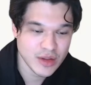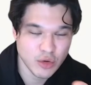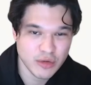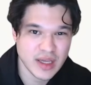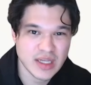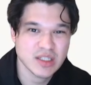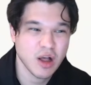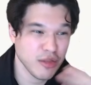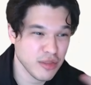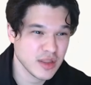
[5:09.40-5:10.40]
The cool thing is
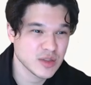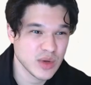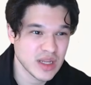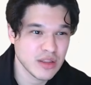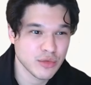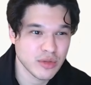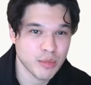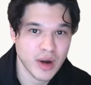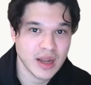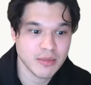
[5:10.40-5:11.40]
all the things we did through the
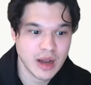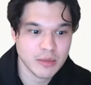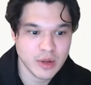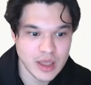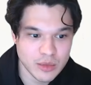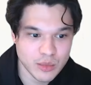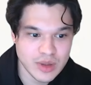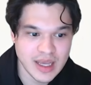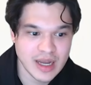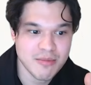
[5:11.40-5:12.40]
brand Bible, it
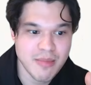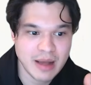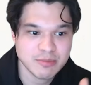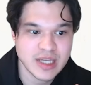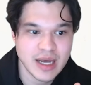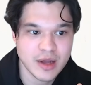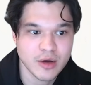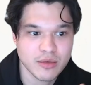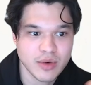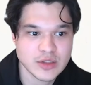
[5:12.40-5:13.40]
really kind of maps that
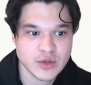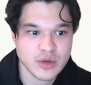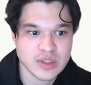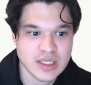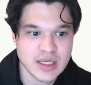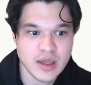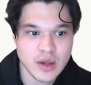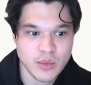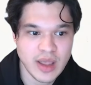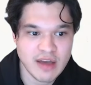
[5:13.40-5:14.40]
out, right? So you can see
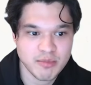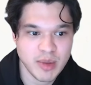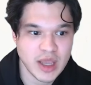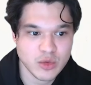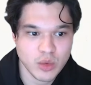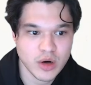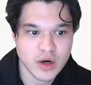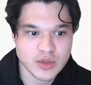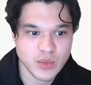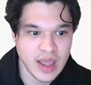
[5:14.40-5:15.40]
we have banned
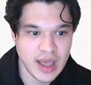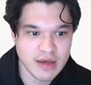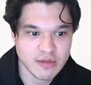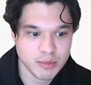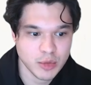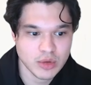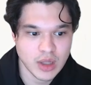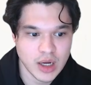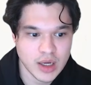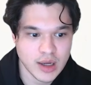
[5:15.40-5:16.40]
words, we have boot
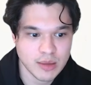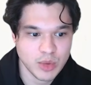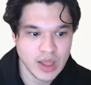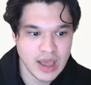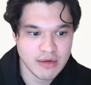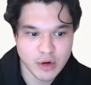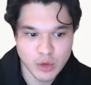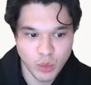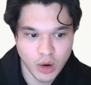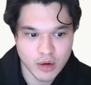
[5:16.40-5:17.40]
lockup, we have
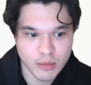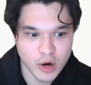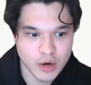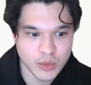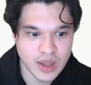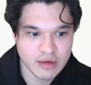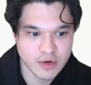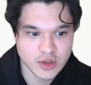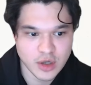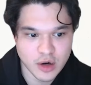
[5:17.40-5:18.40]
our watermark, we have
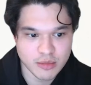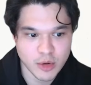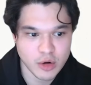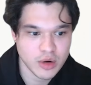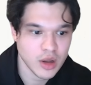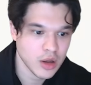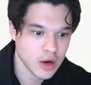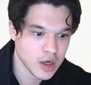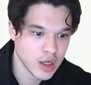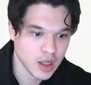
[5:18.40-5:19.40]
our dark mode,
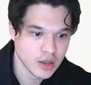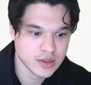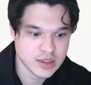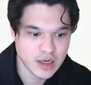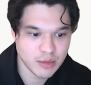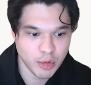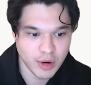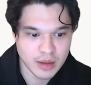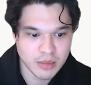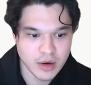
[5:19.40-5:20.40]
our colors that are
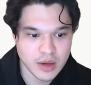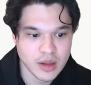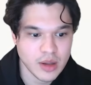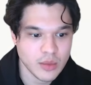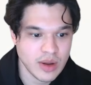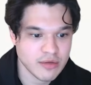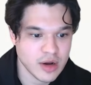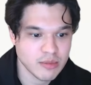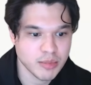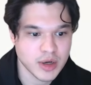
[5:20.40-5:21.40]
primary, we have
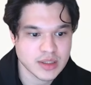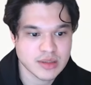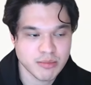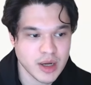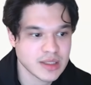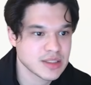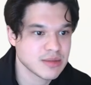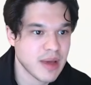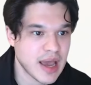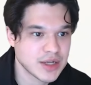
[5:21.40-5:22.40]
our inputs and buttons
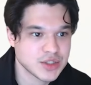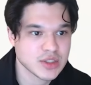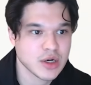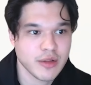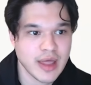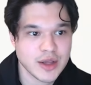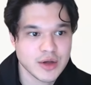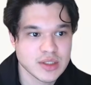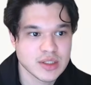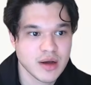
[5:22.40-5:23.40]
and badges and all that
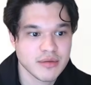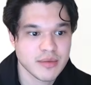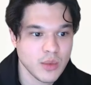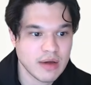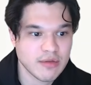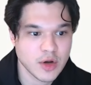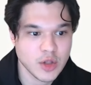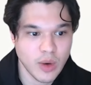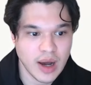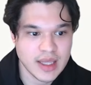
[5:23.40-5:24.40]
good stuff. We have our
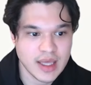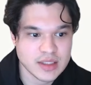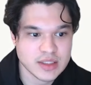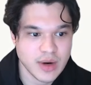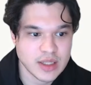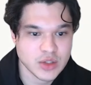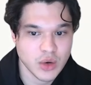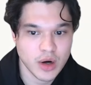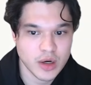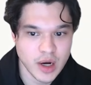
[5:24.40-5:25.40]
UI kits, right?
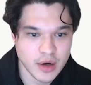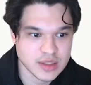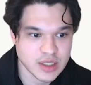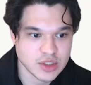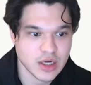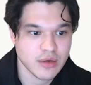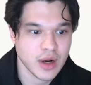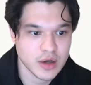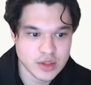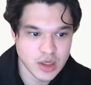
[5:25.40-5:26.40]
So our carousel
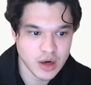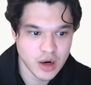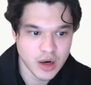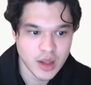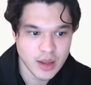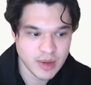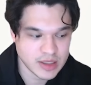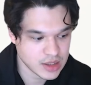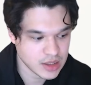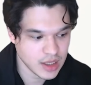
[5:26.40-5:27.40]
generators are
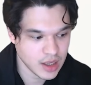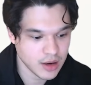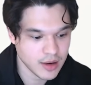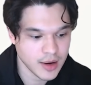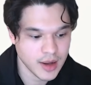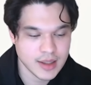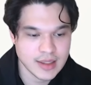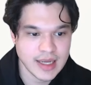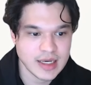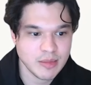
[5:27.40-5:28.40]
basically our
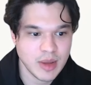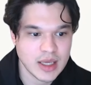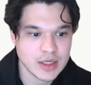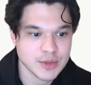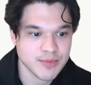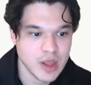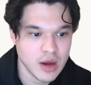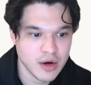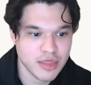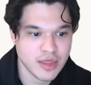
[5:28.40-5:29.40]
landing page,
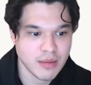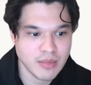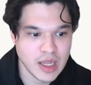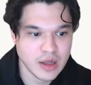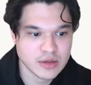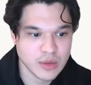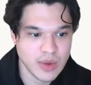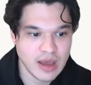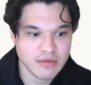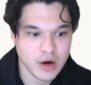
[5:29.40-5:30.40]
our thumbnails, and
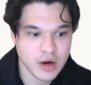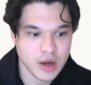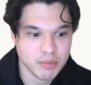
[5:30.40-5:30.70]
we have our